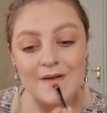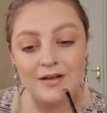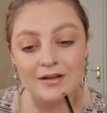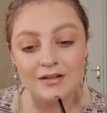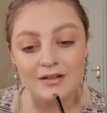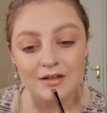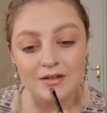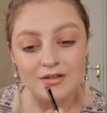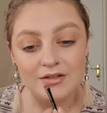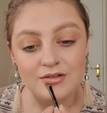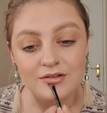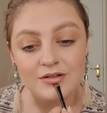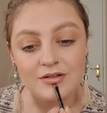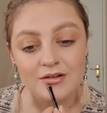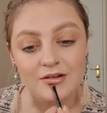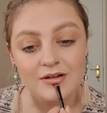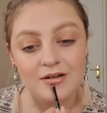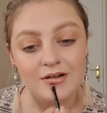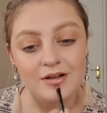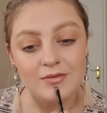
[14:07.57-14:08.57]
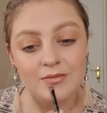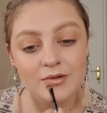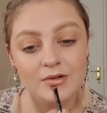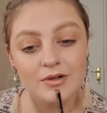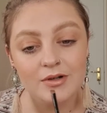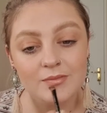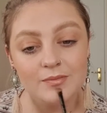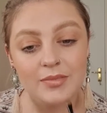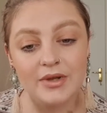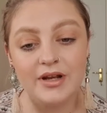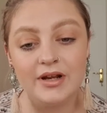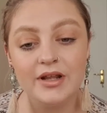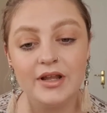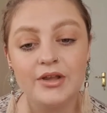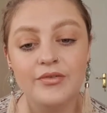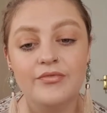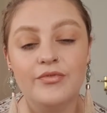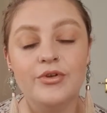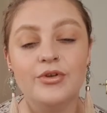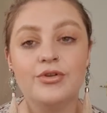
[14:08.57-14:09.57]
a touch too dark. It will look better
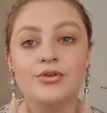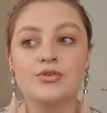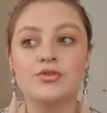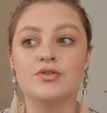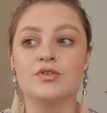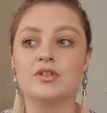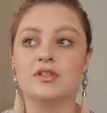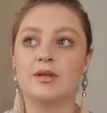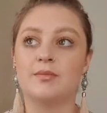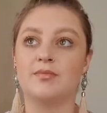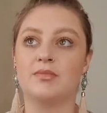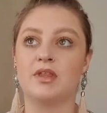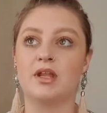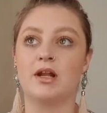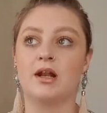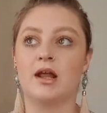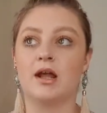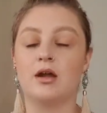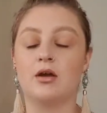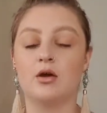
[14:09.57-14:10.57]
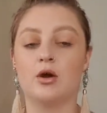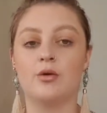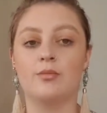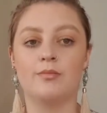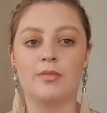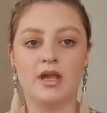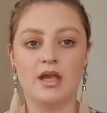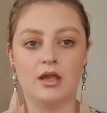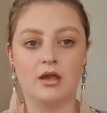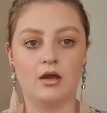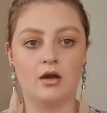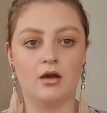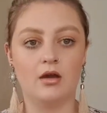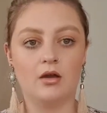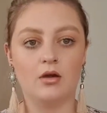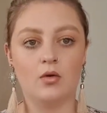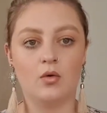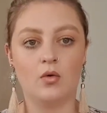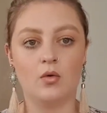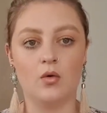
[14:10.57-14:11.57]
if you use something like
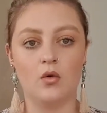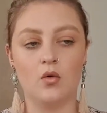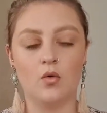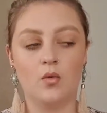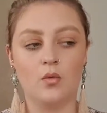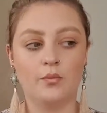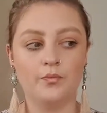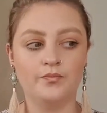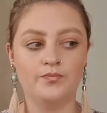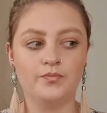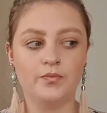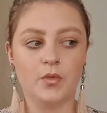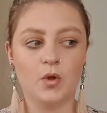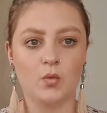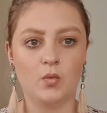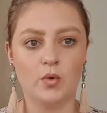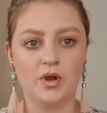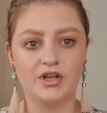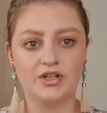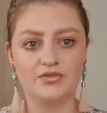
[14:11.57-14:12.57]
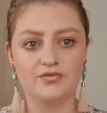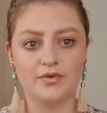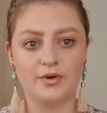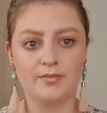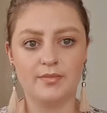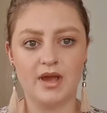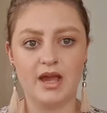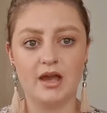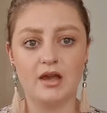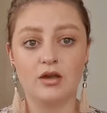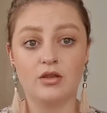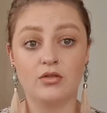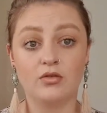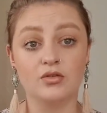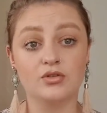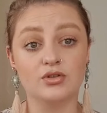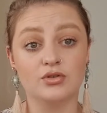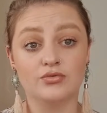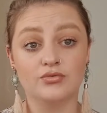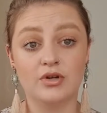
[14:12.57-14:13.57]
Omega or Wedge from MAC.
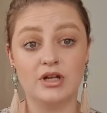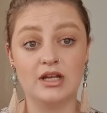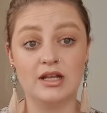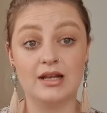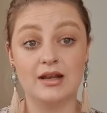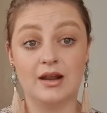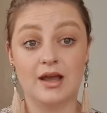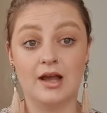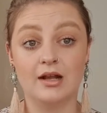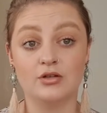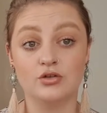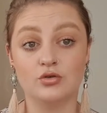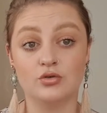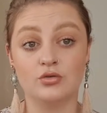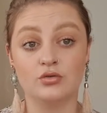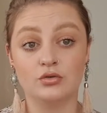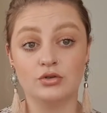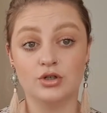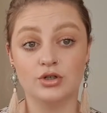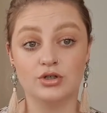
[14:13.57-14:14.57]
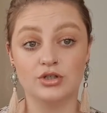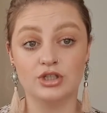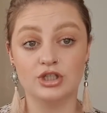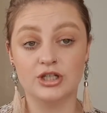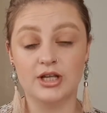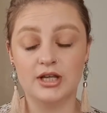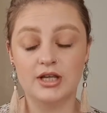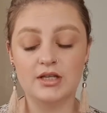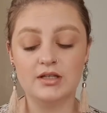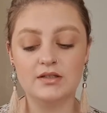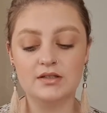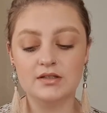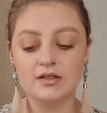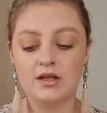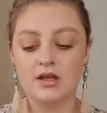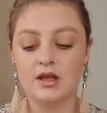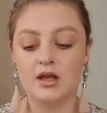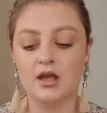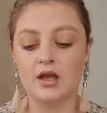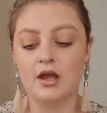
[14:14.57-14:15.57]
Those are really light, cool tone shades.
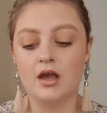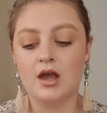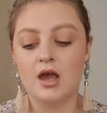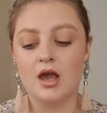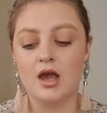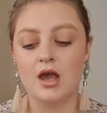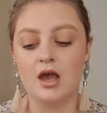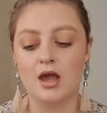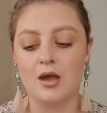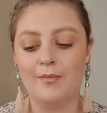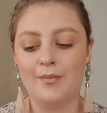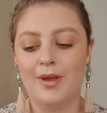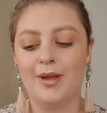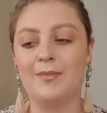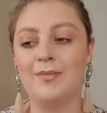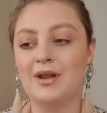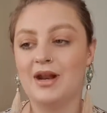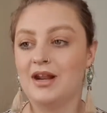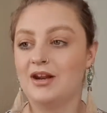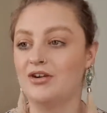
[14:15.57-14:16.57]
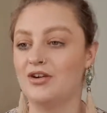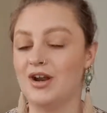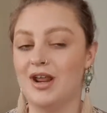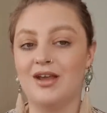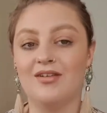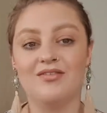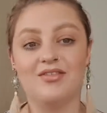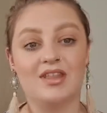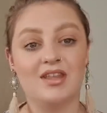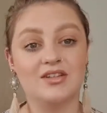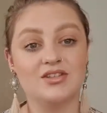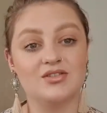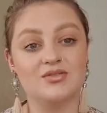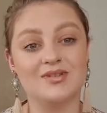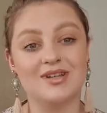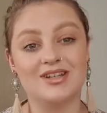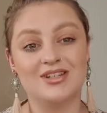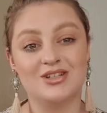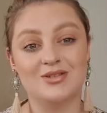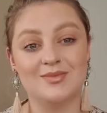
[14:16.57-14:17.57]
But I don't have that, so
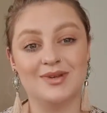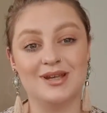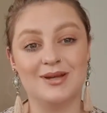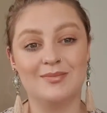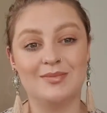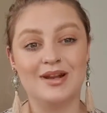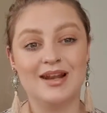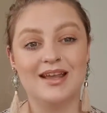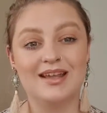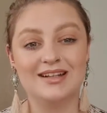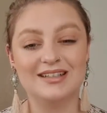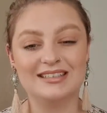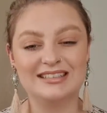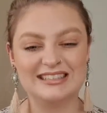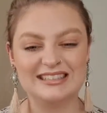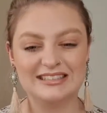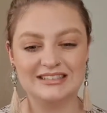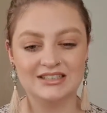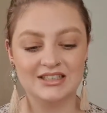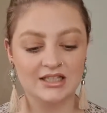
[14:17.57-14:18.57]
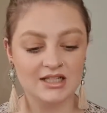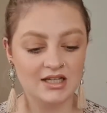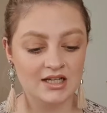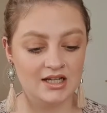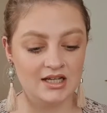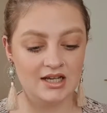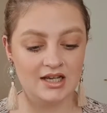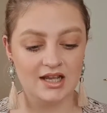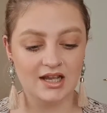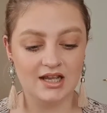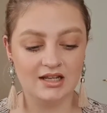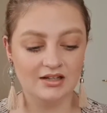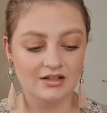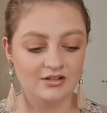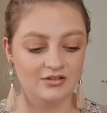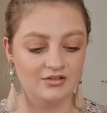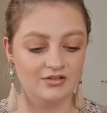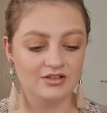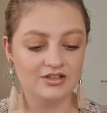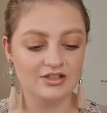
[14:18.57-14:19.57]
I had to make a plan. And
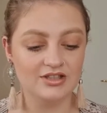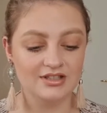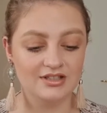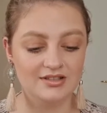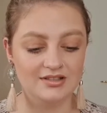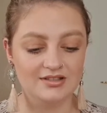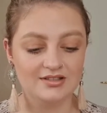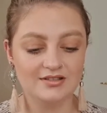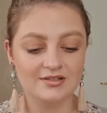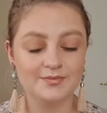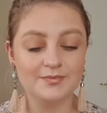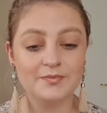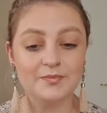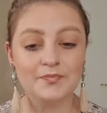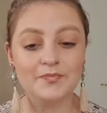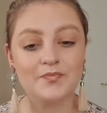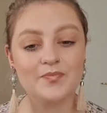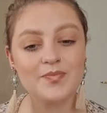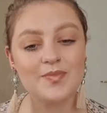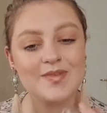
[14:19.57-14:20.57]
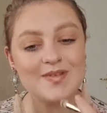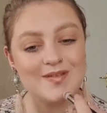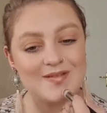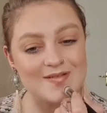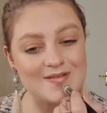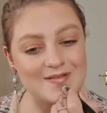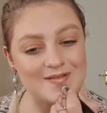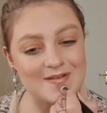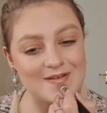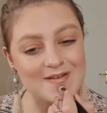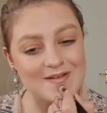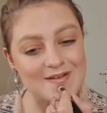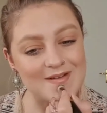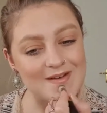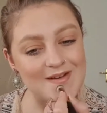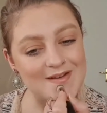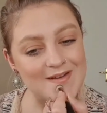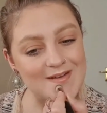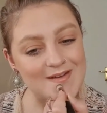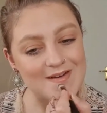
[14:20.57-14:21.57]
it looks just a
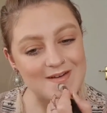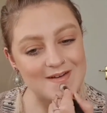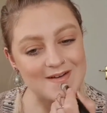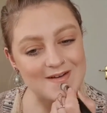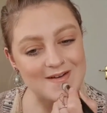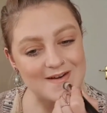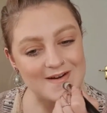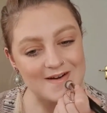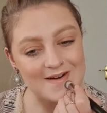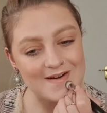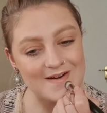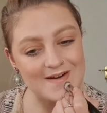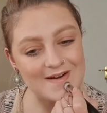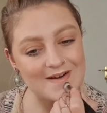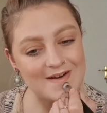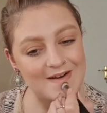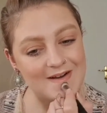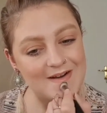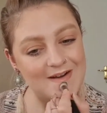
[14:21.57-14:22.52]
touch too dark,